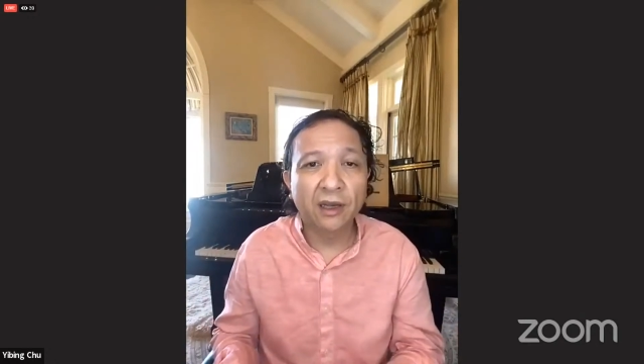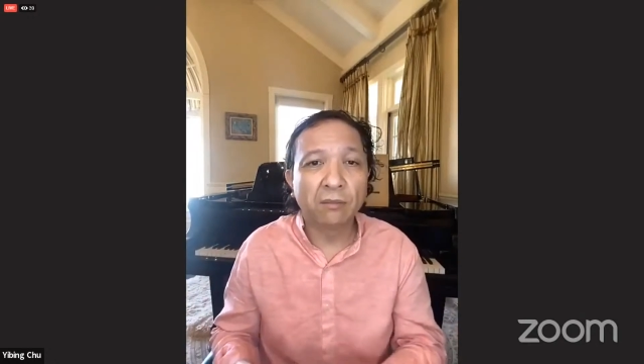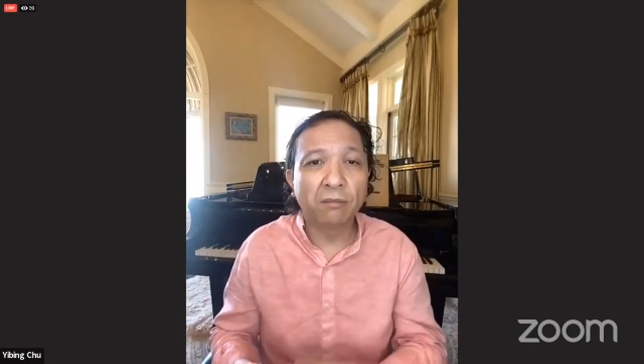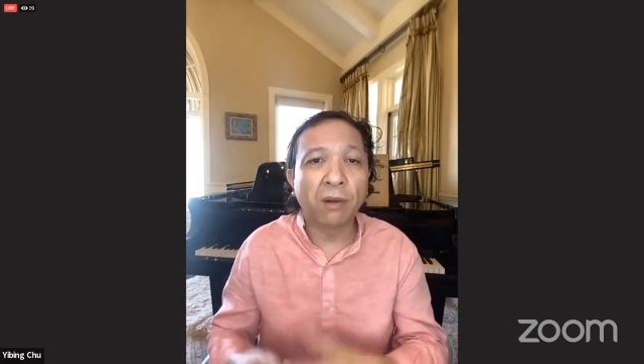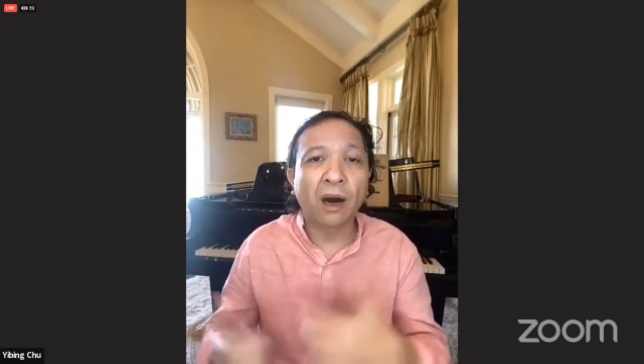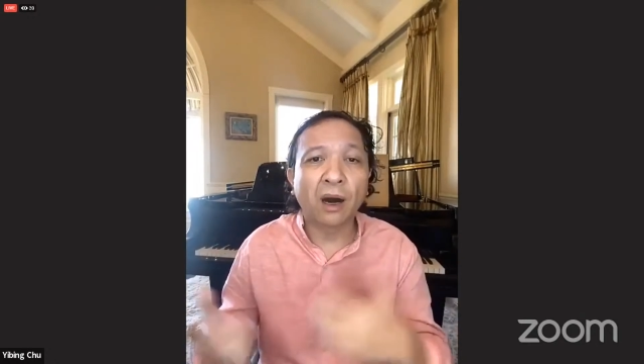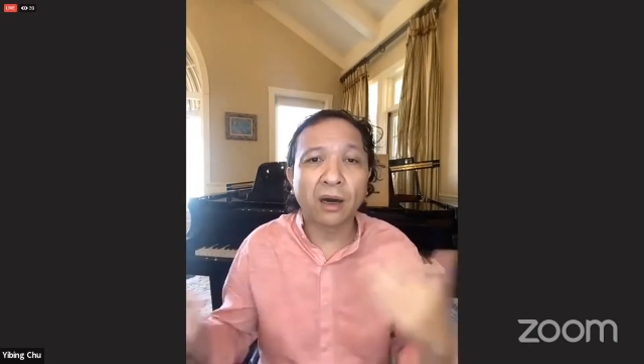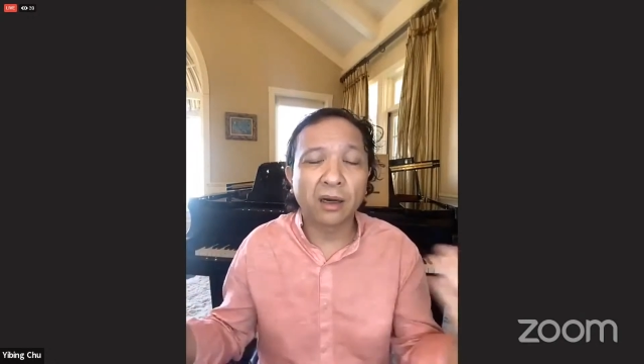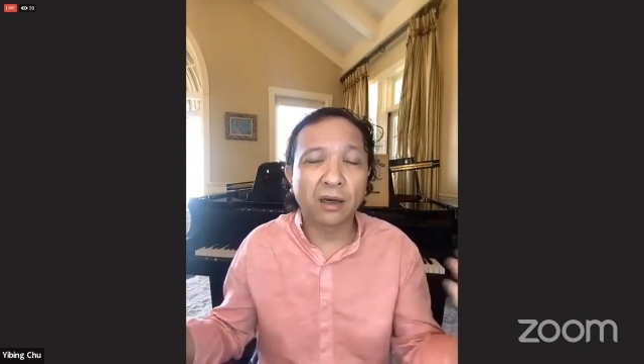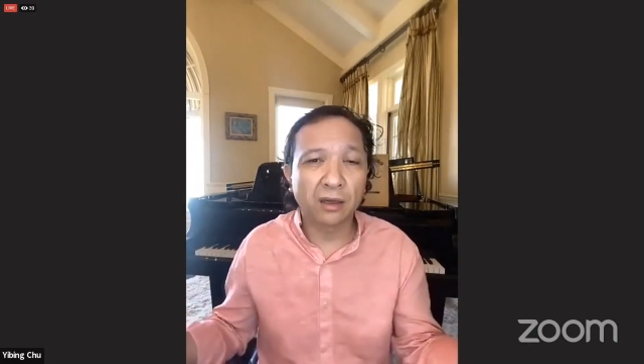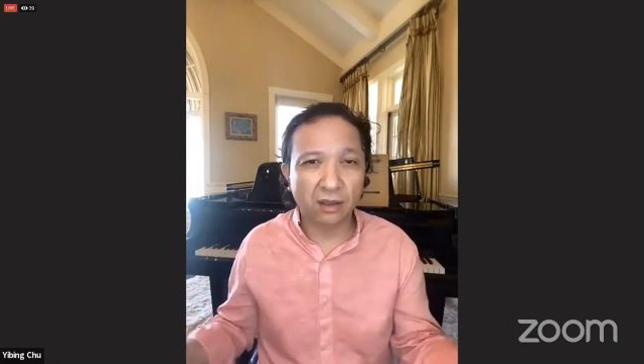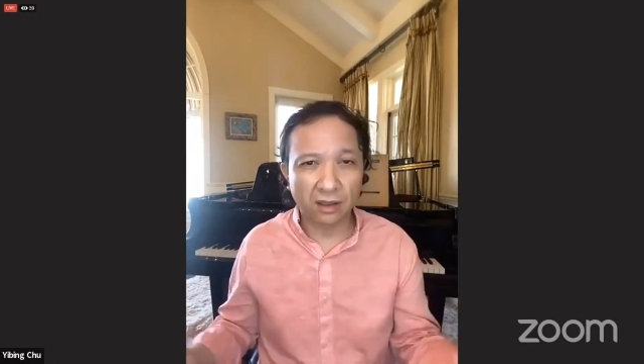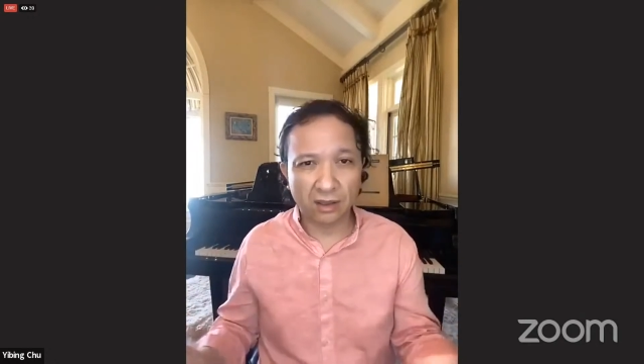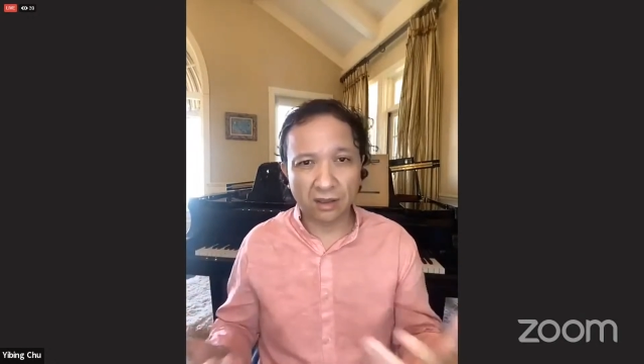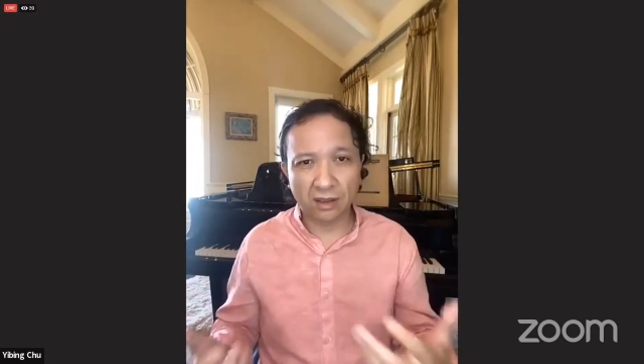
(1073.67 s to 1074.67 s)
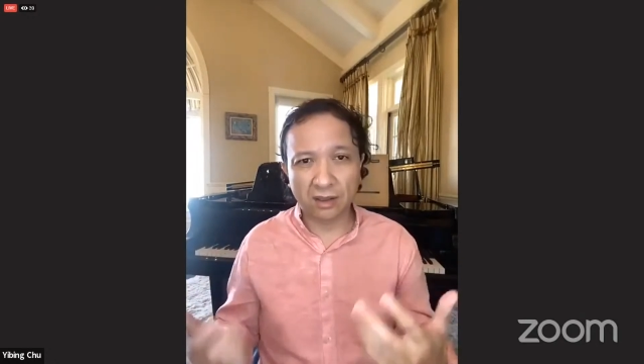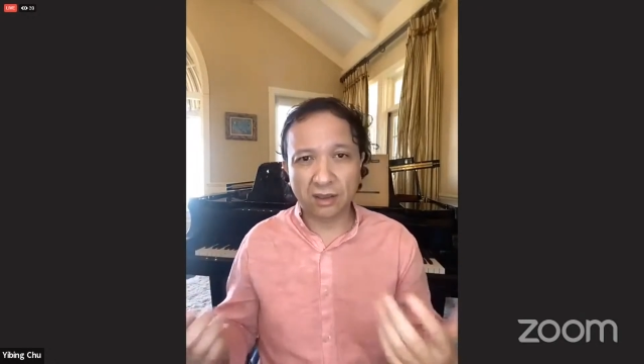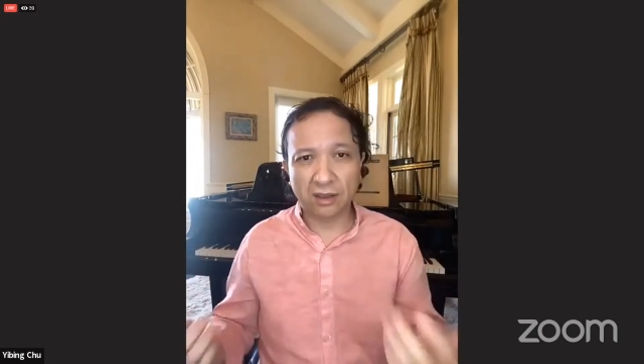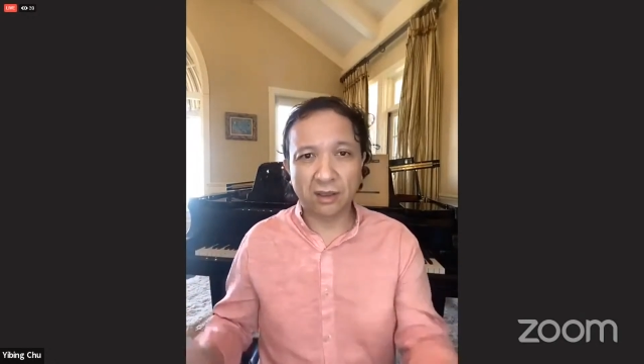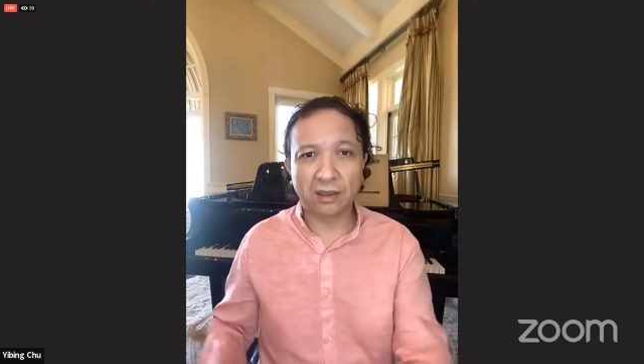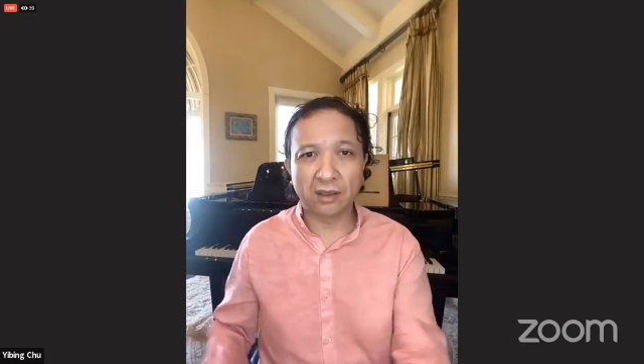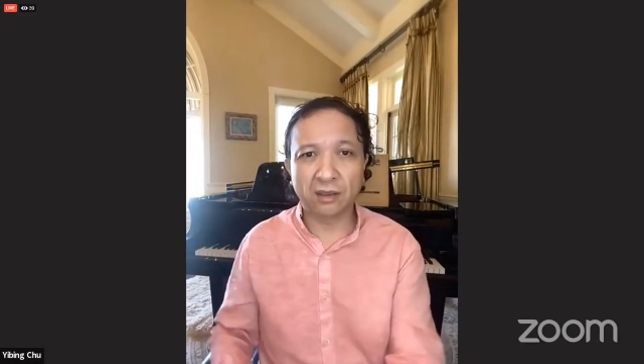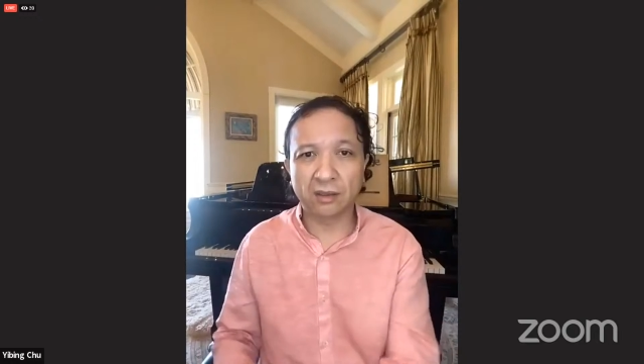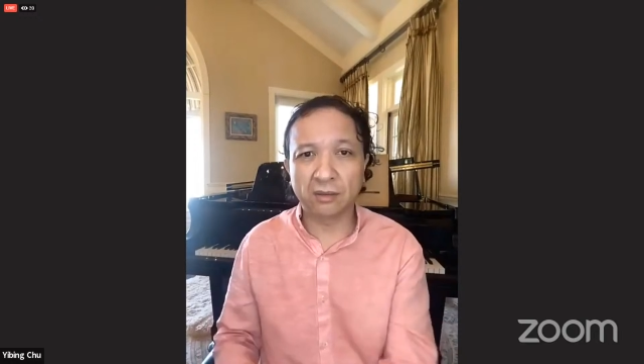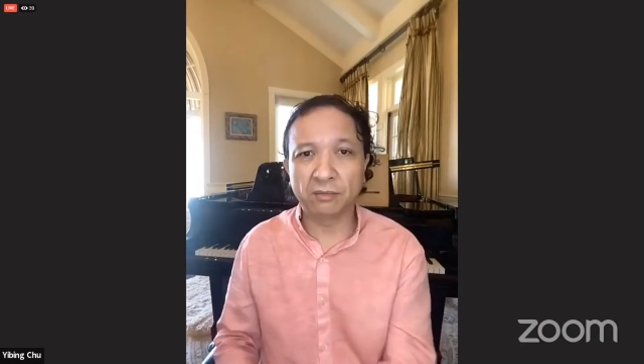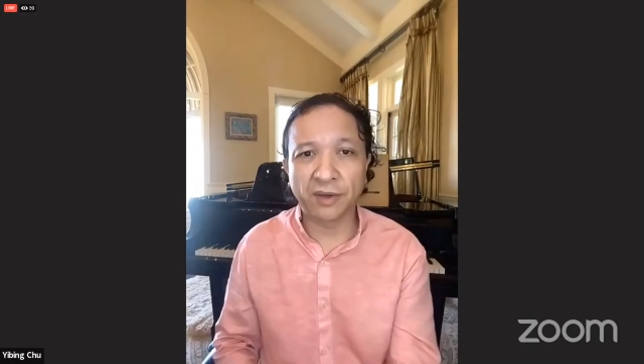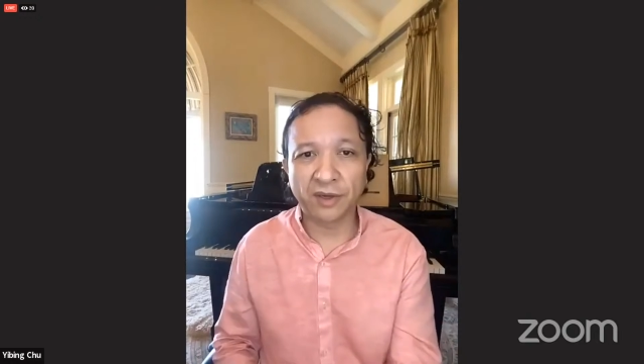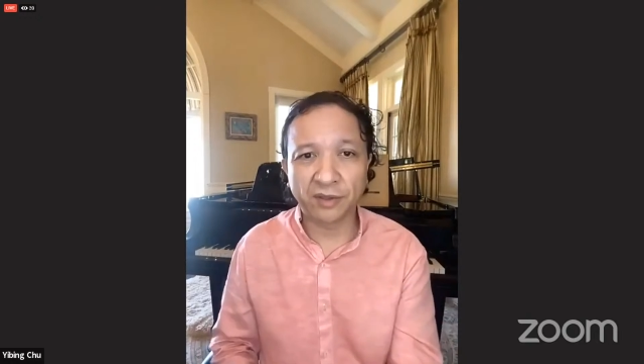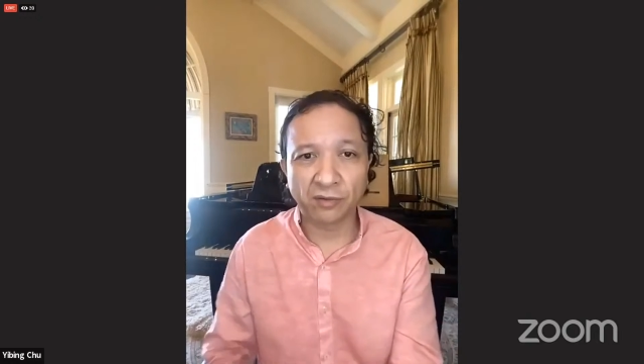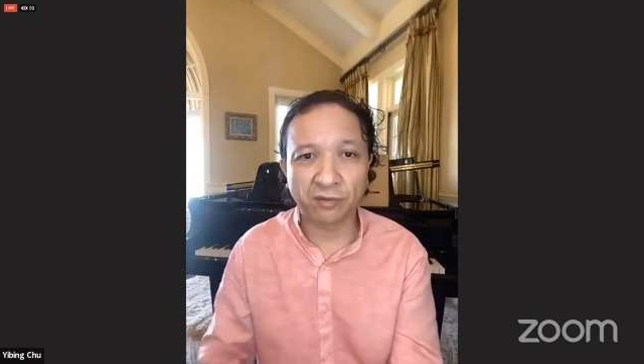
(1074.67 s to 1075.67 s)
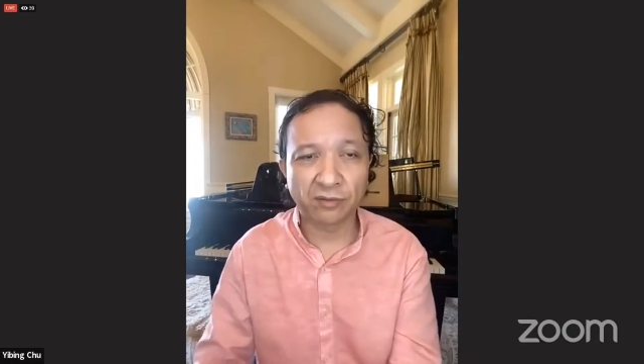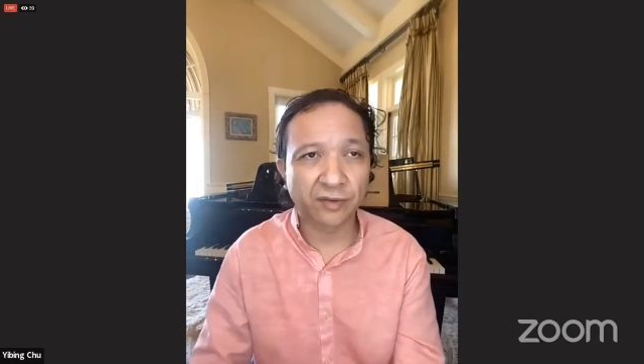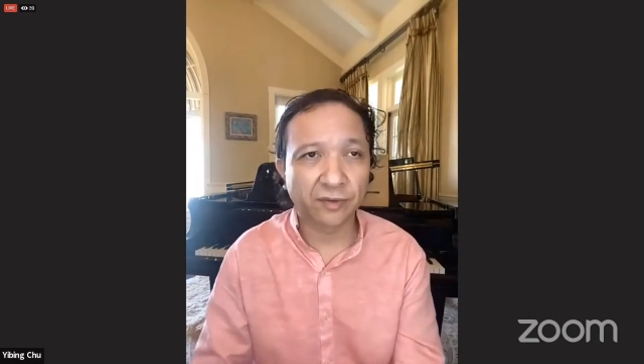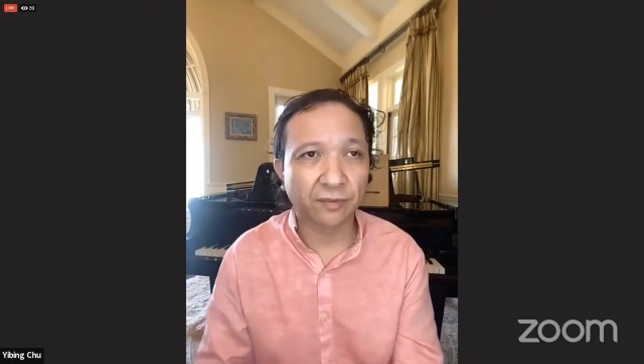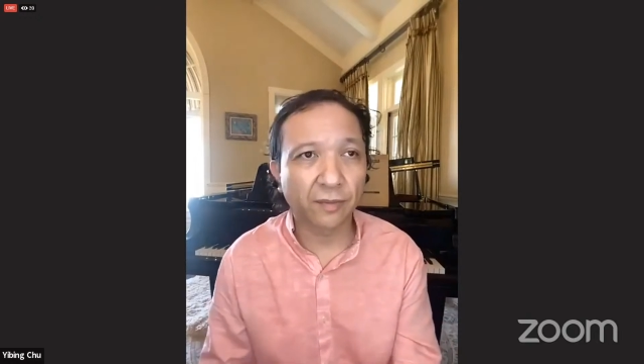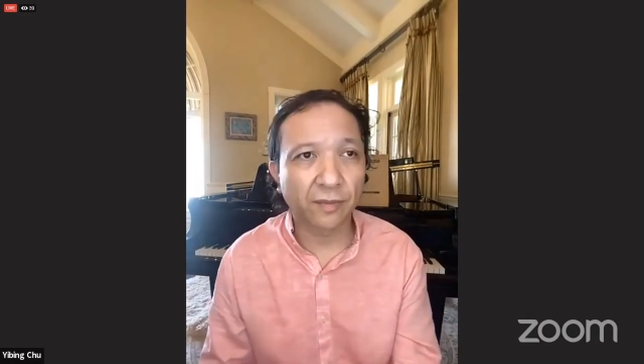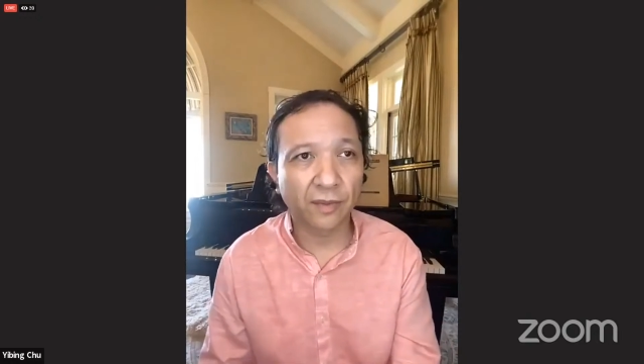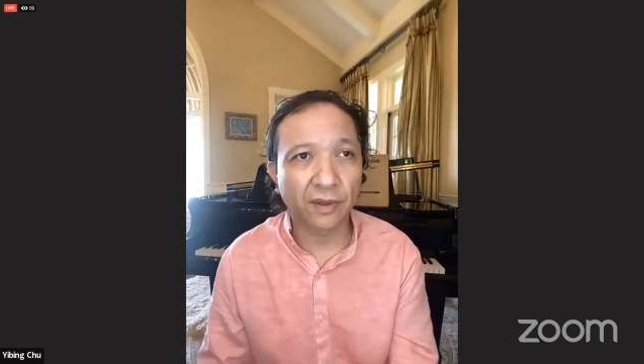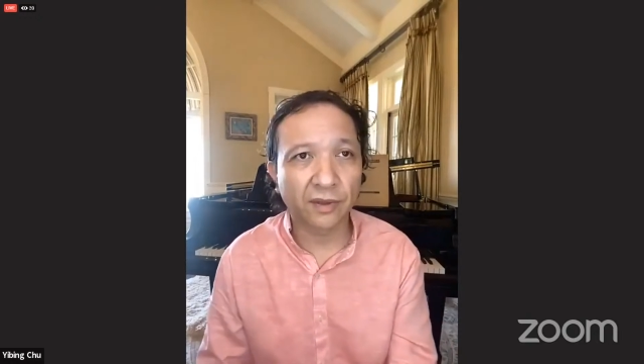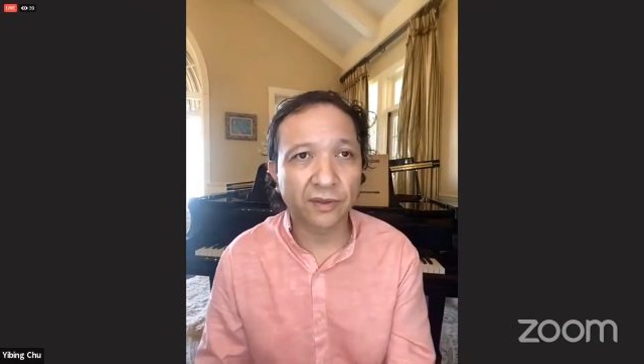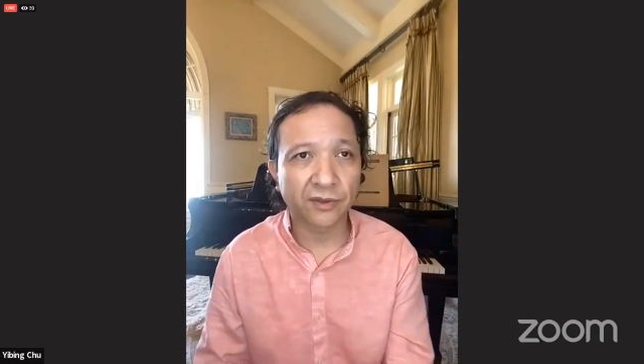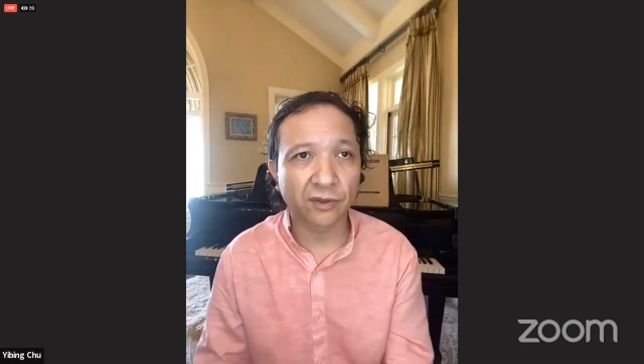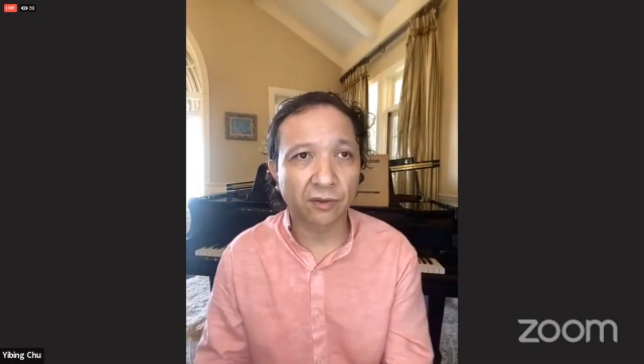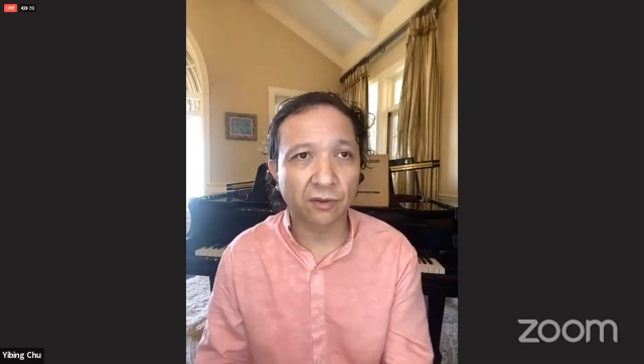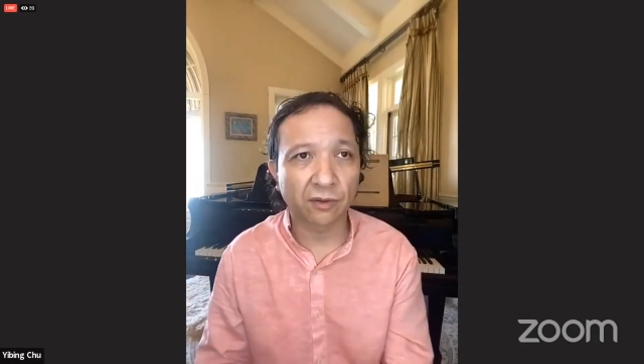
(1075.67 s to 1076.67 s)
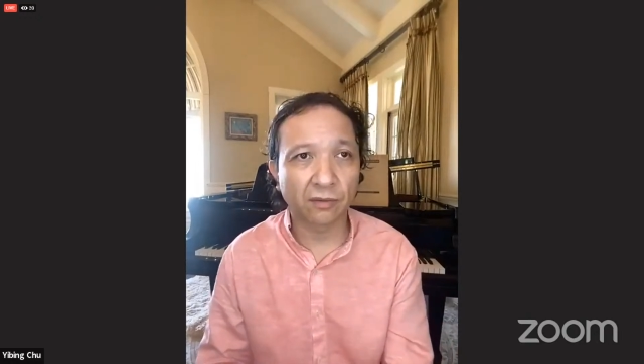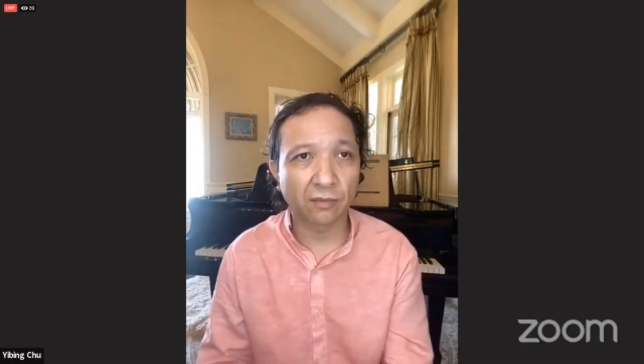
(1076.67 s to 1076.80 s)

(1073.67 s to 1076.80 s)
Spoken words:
Bach, Beethoven, and so on.